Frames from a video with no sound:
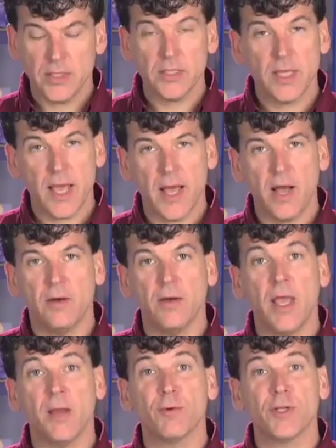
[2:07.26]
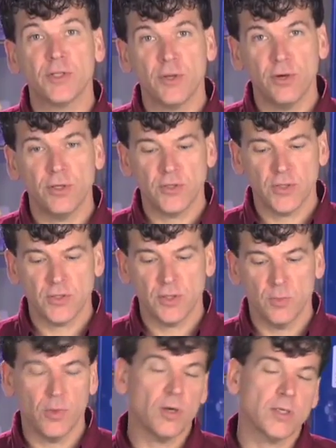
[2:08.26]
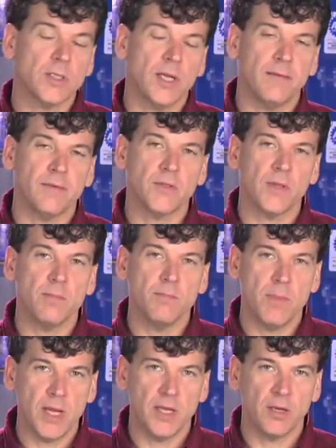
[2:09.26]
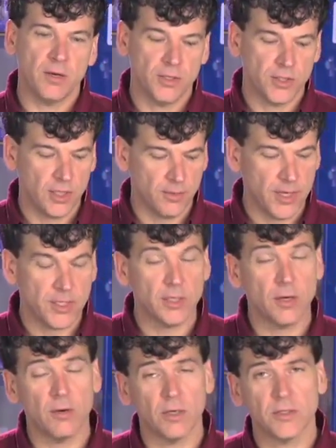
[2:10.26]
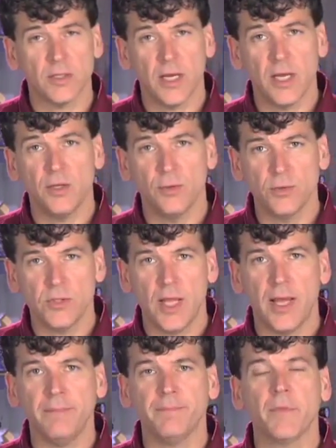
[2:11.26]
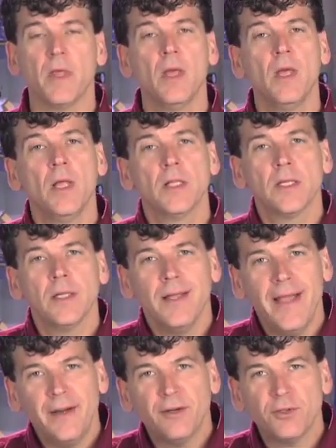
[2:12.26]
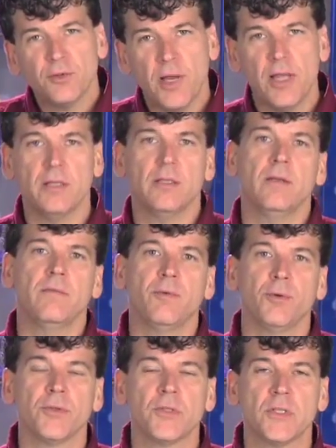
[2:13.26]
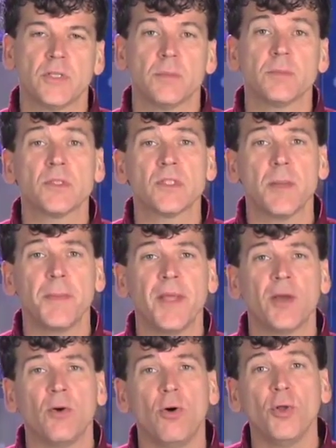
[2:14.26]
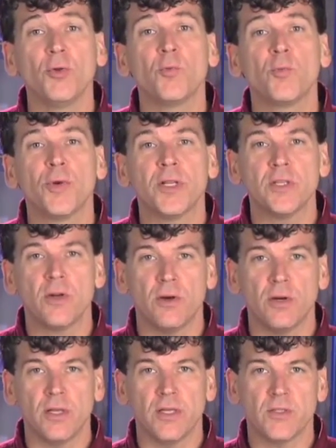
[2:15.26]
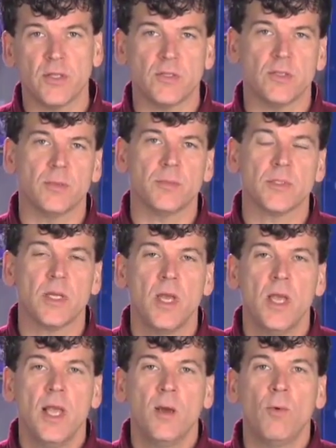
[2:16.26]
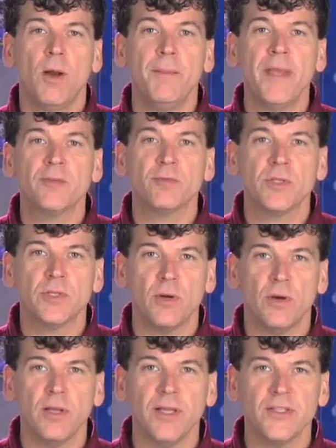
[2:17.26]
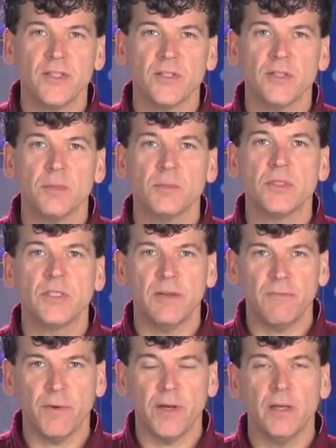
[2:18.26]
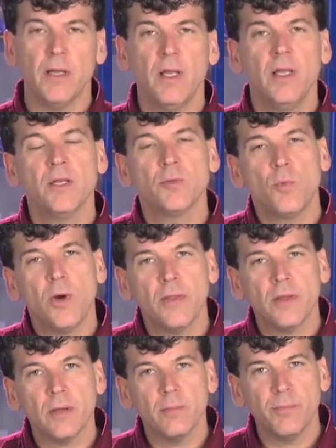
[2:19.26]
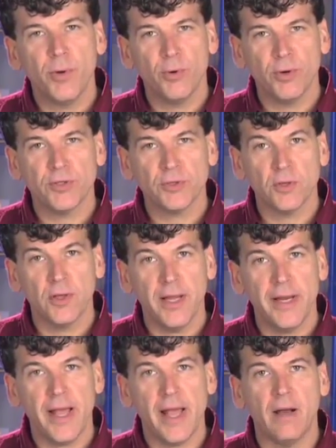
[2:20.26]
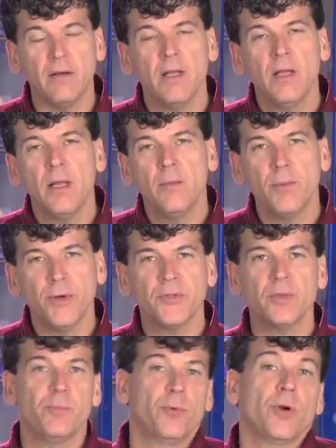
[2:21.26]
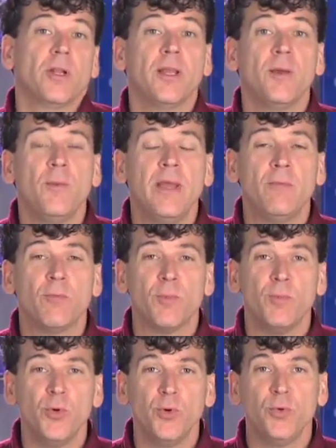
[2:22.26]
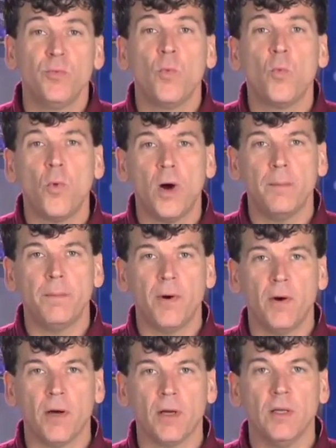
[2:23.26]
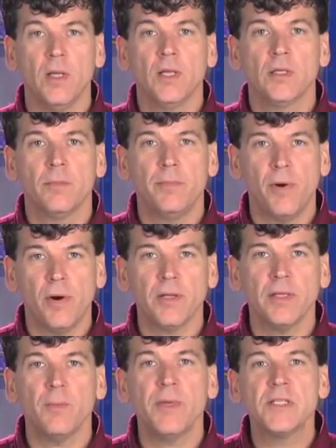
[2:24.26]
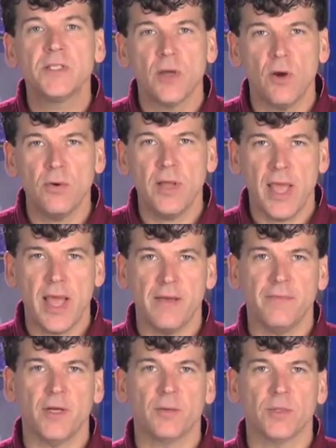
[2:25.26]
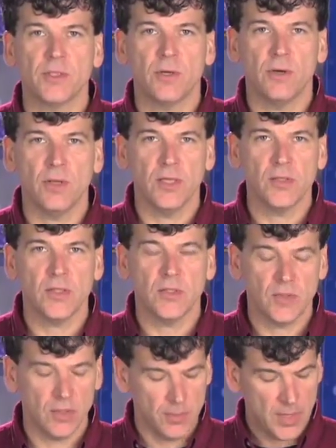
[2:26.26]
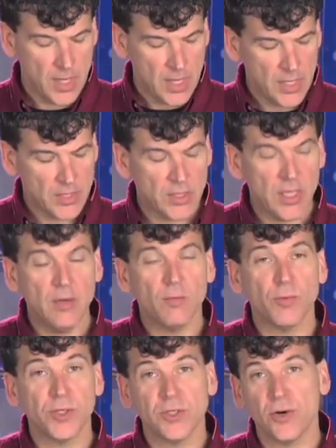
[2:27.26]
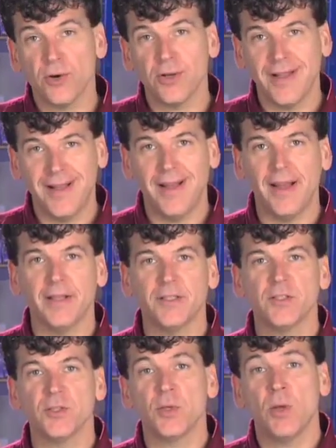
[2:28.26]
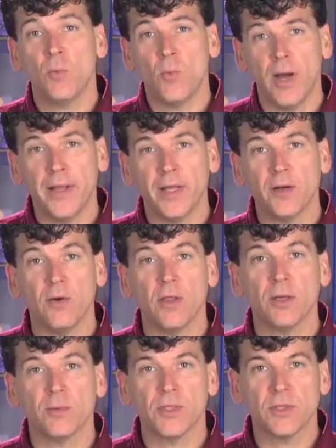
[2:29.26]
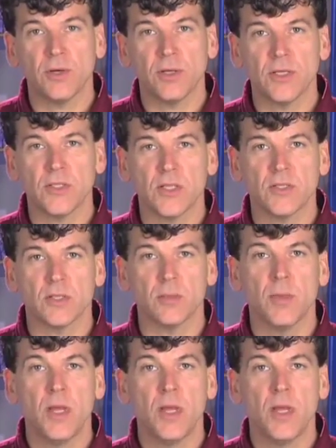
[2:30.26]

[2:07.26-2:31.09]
is how a return system works, and obviously many current generation cars today use that. The later trend in fuel systems is something called returnless systems. And what makes returnless systems different is where the components are laid out, and most importantly, we remove one part. The part that we don't have on a returnless system is the return line. This is why they call it a returnless system.